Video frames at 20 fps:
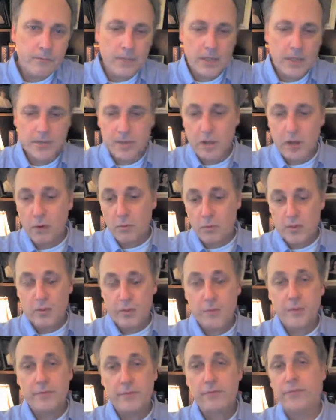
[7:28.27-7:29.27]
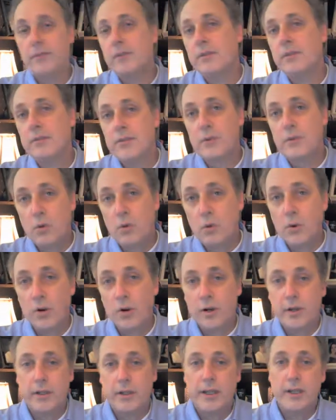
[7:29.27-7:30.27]
So once we've
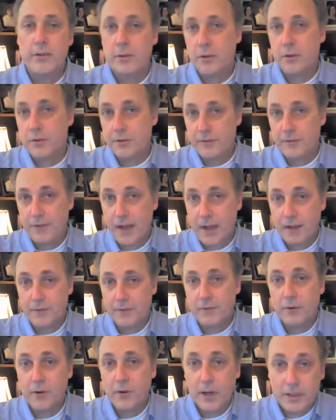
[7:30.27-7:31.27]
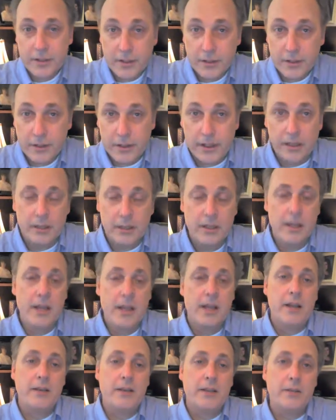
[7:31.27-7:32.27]
scored each of those 5 criteria,
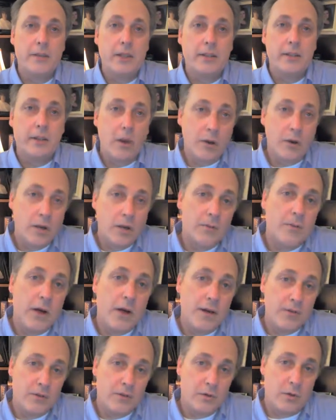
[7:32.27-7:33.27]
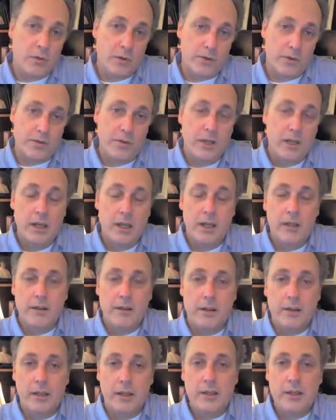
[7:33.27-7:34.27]
then we total up our scores.
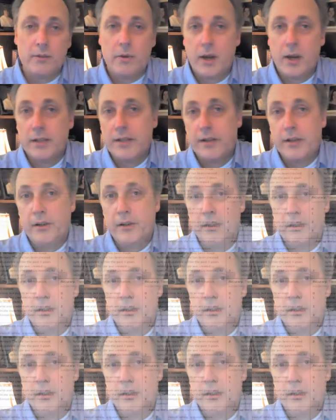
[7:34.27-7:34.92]
Each criteria